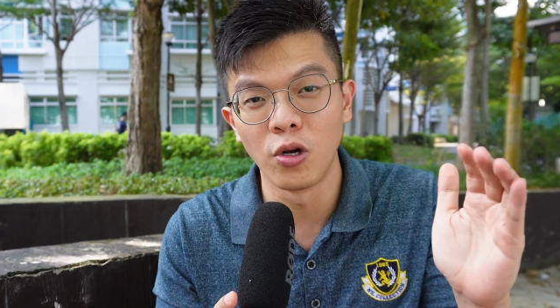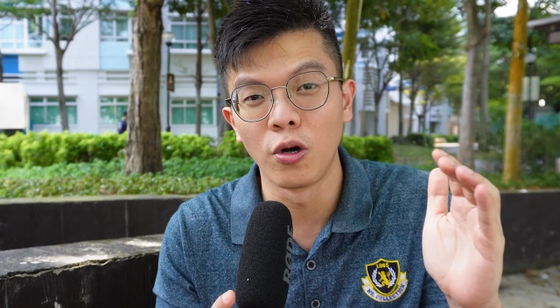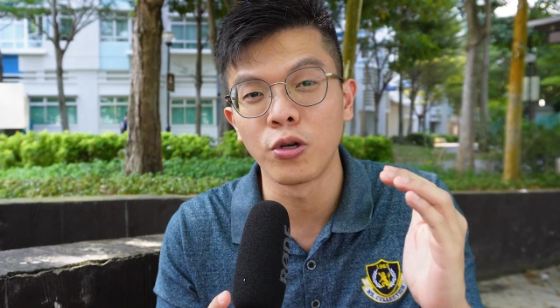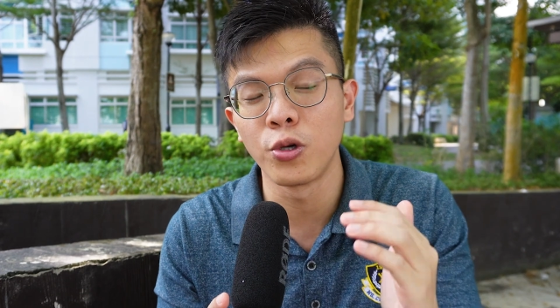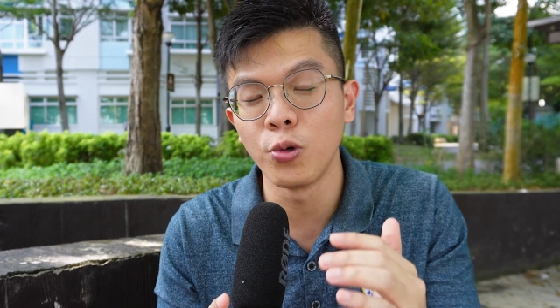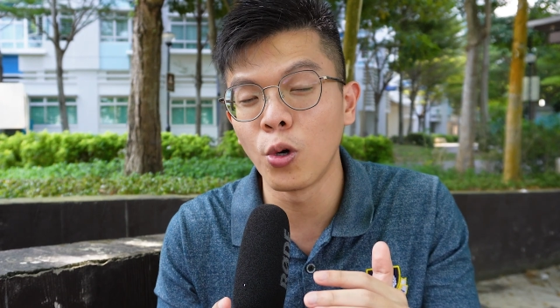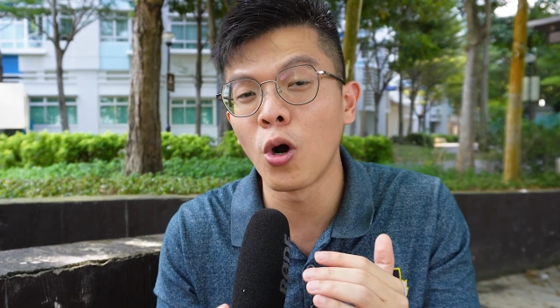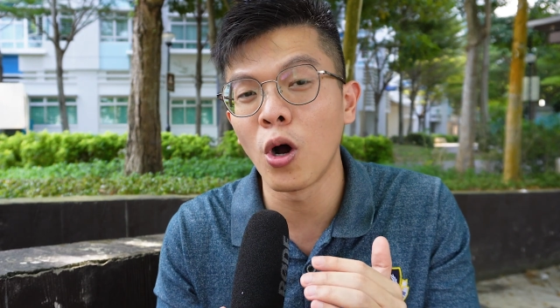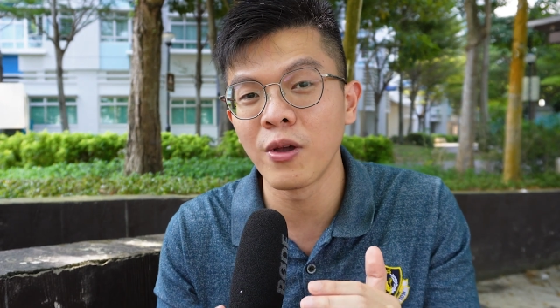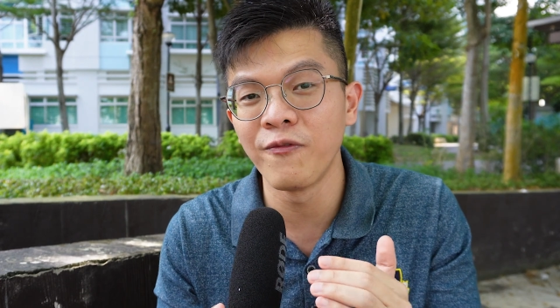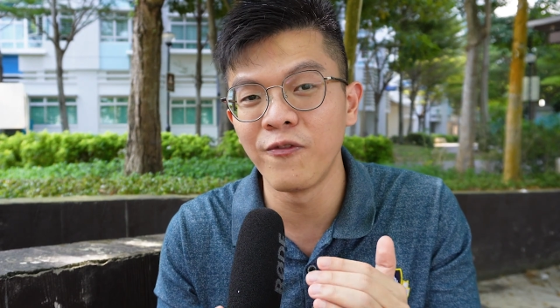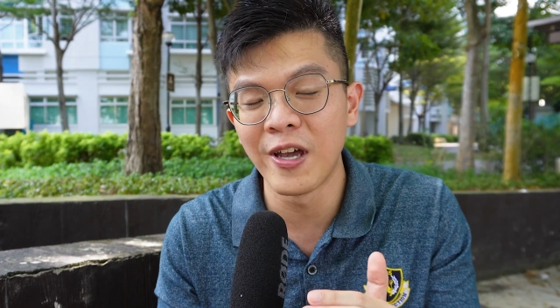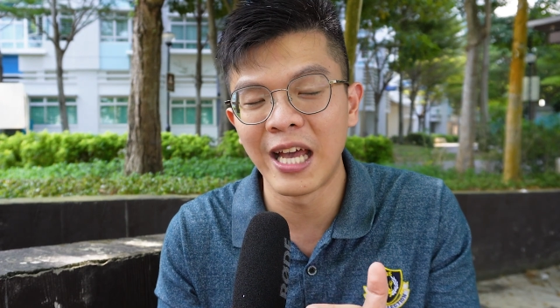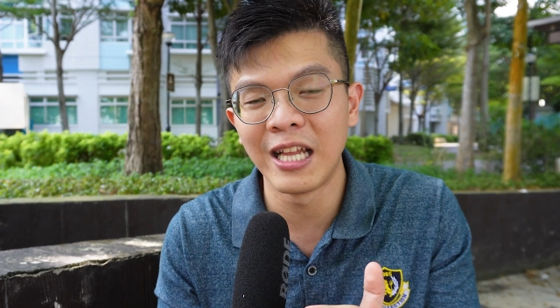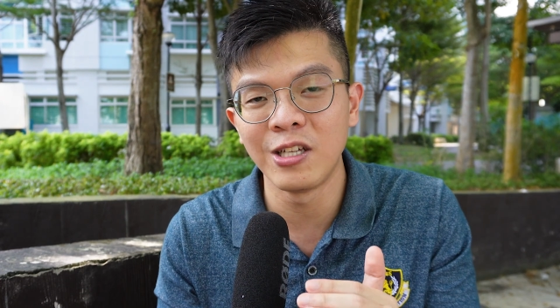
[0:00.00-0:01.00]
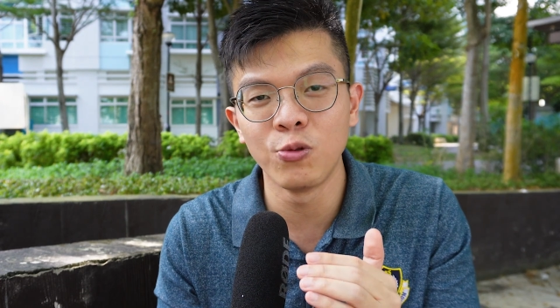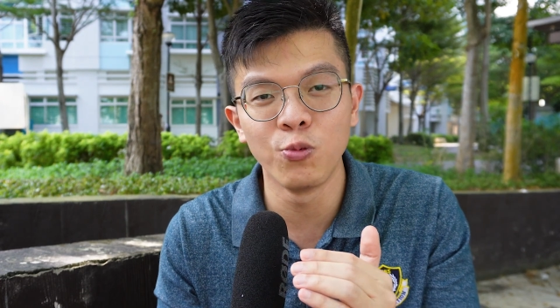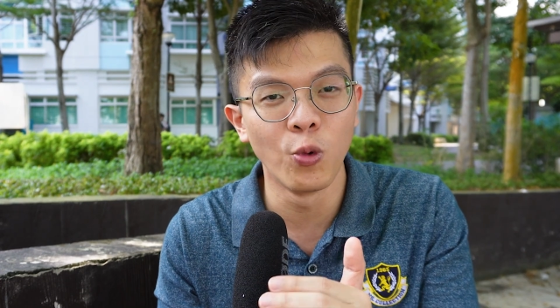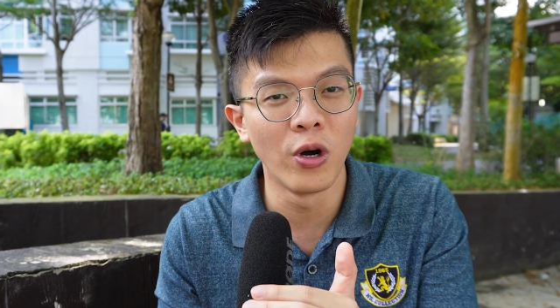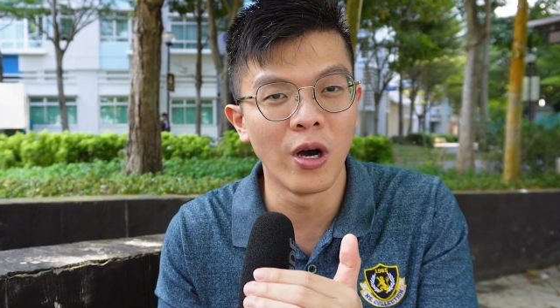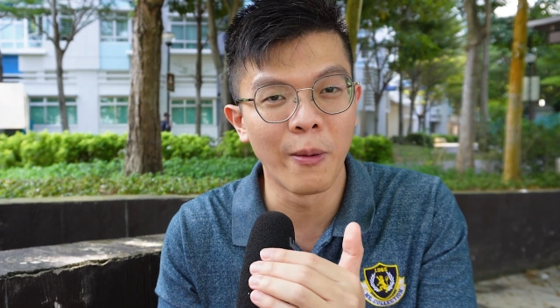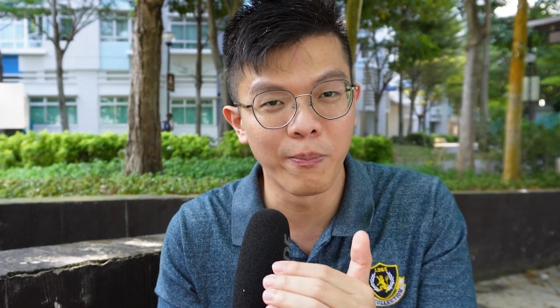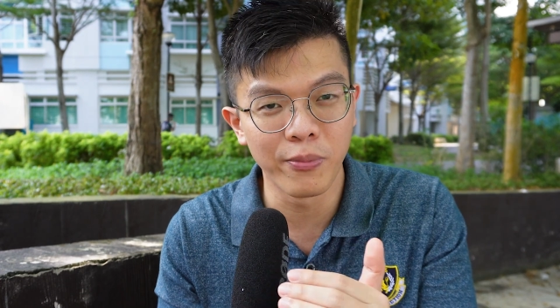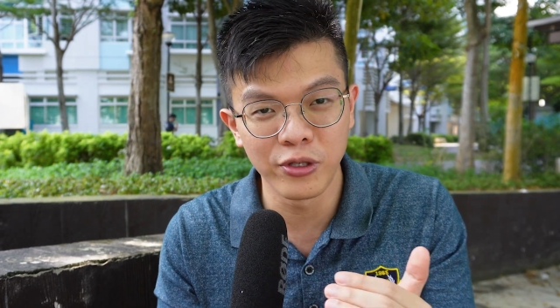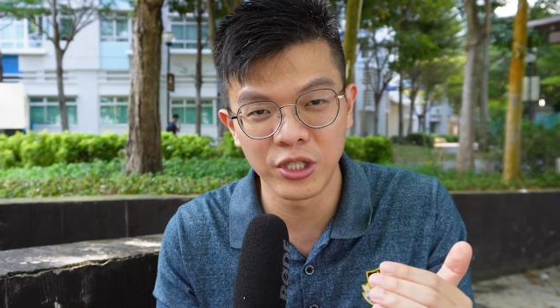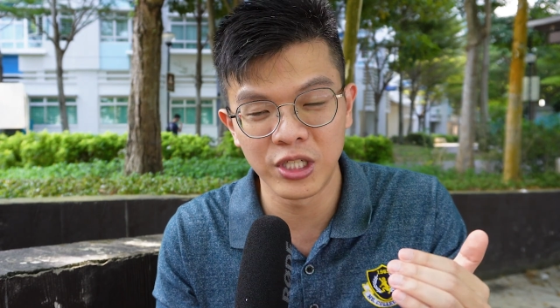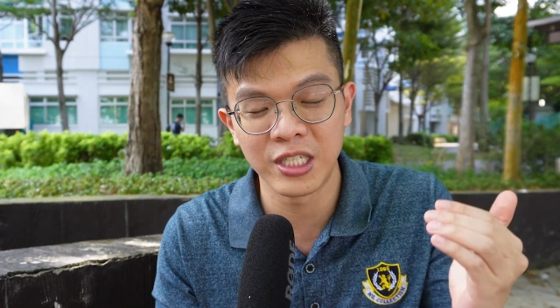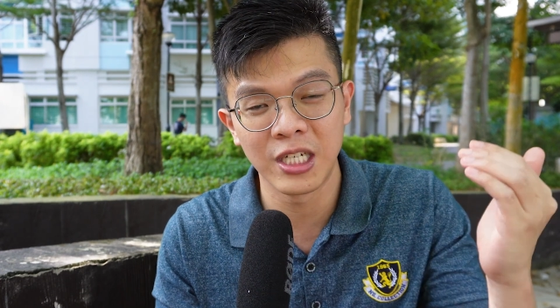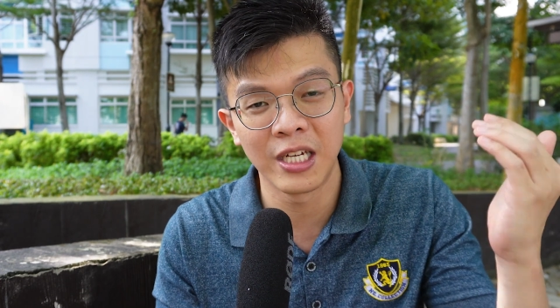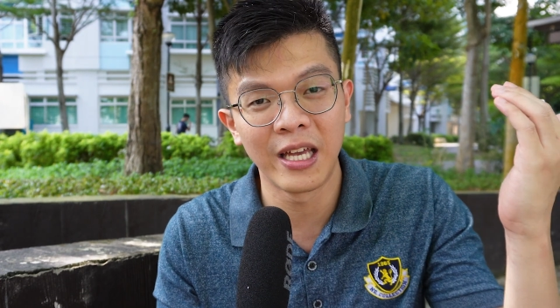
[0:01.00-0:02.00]
your Qcoin value will
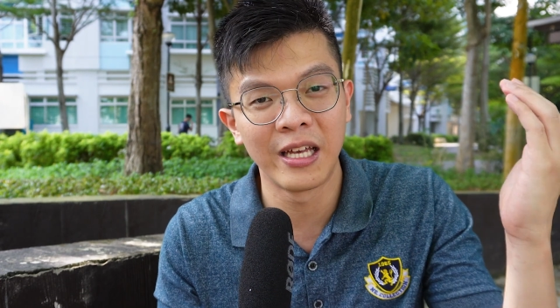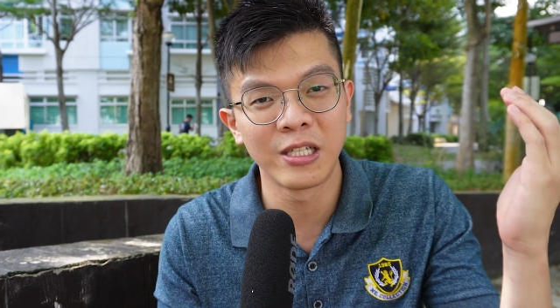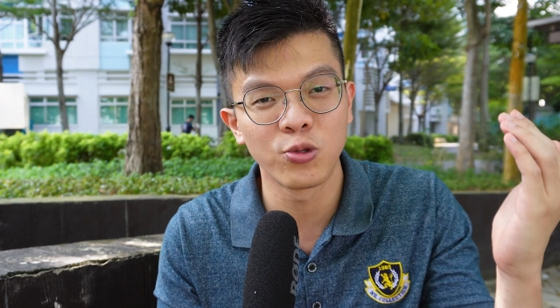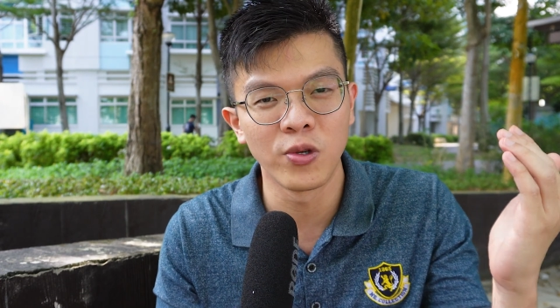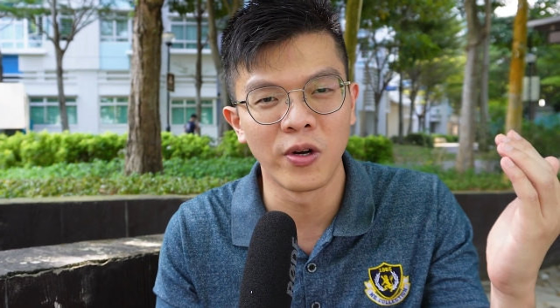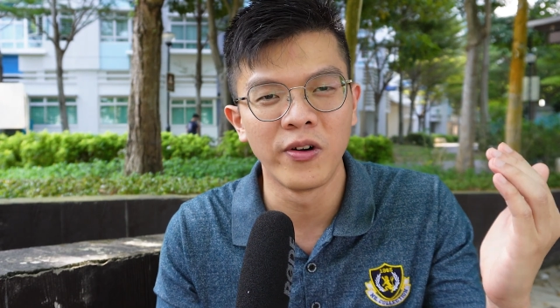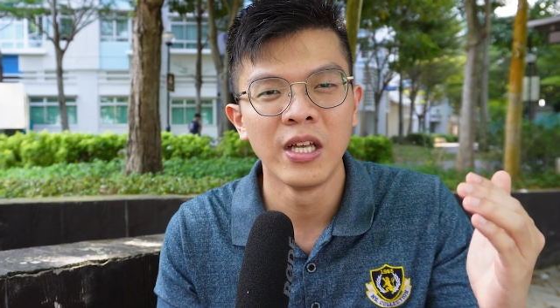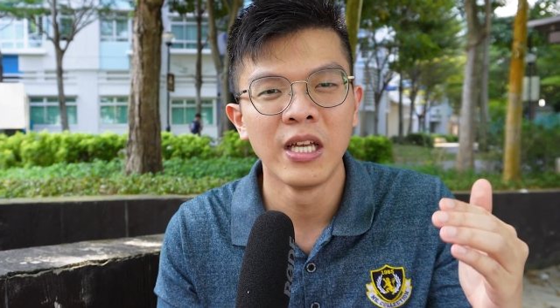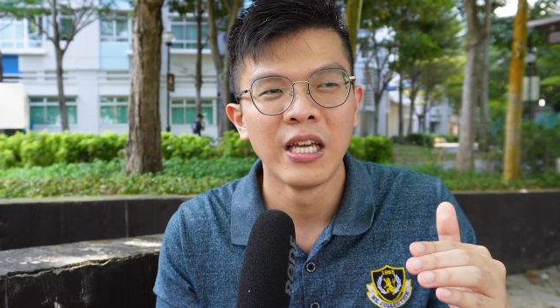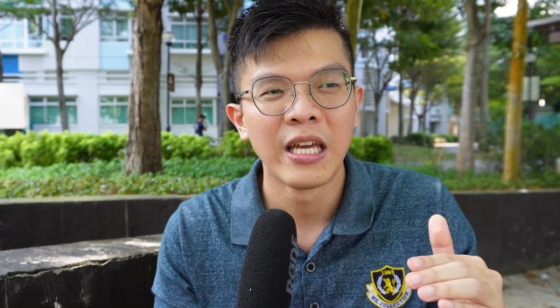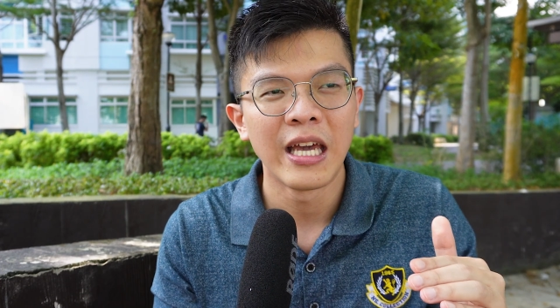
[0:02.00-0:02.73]
appreciate as well,